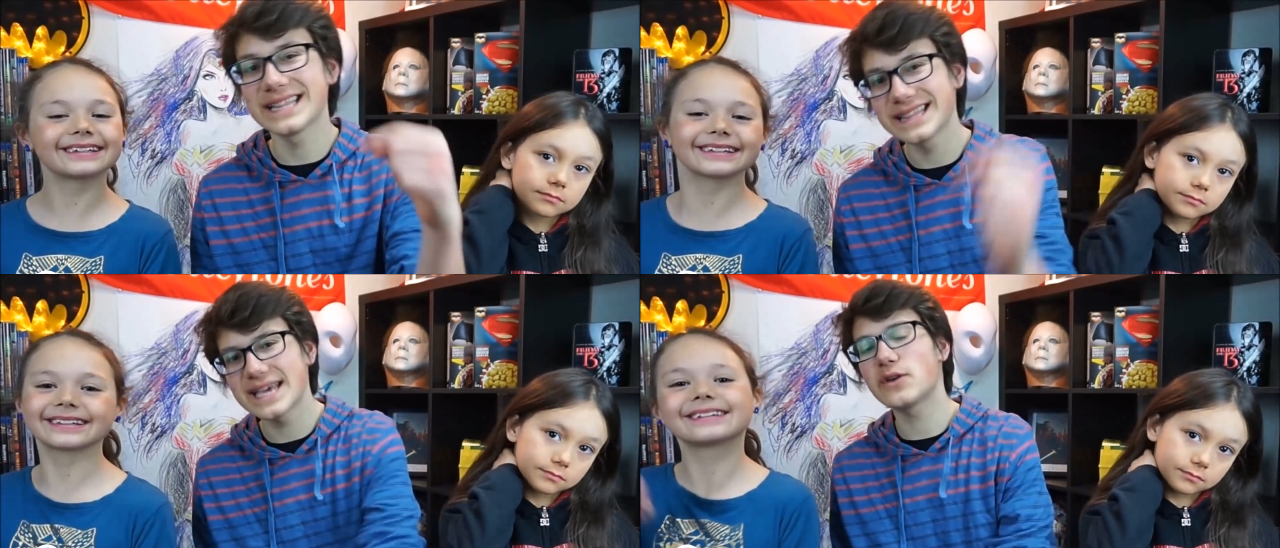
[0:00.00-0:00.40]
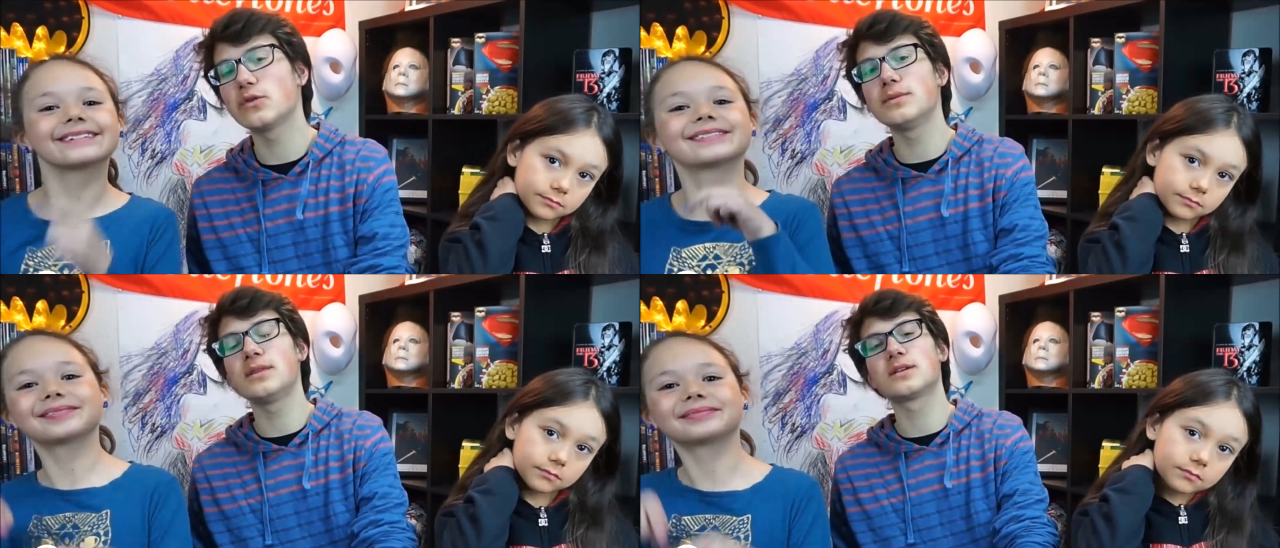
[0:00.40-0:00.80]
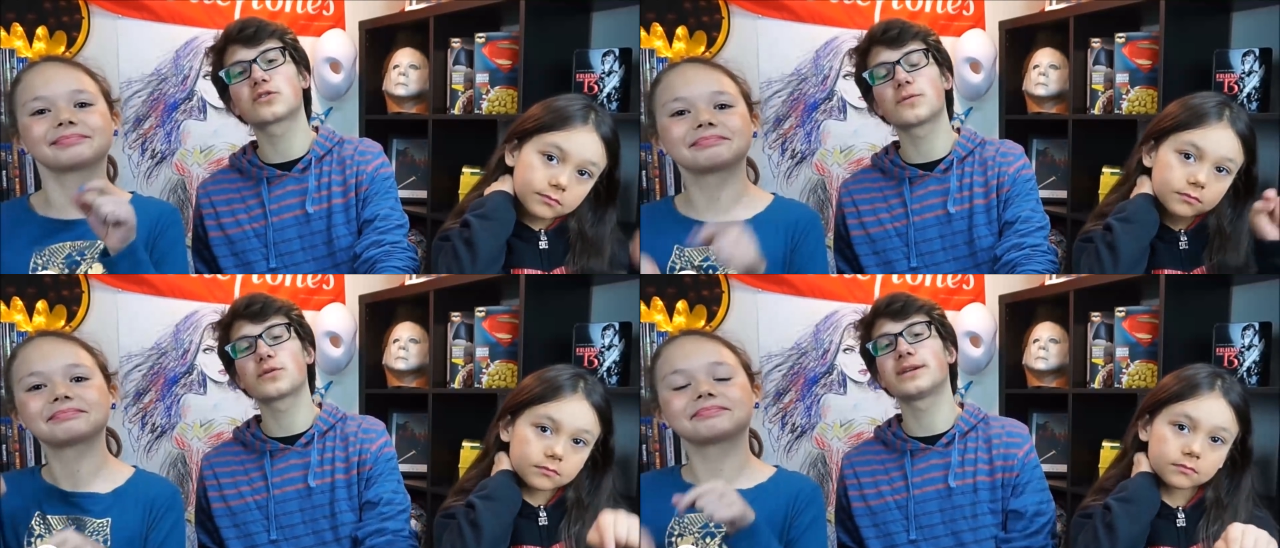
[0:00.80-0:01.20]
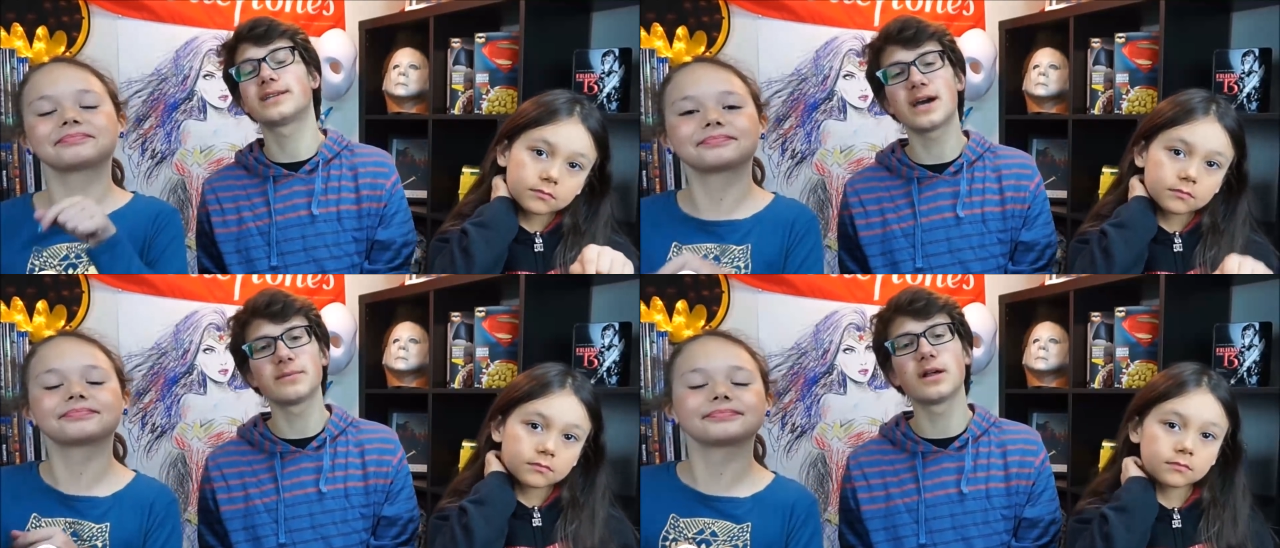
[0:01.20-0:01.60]
Speaker 1: Link will be in the description
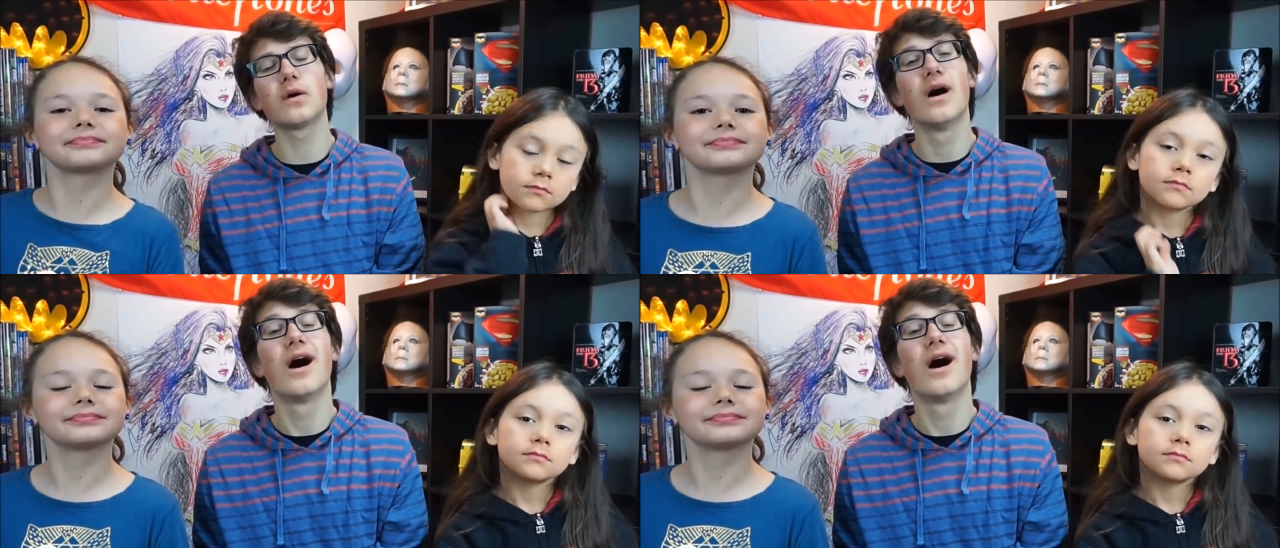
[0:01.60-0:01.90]
down below.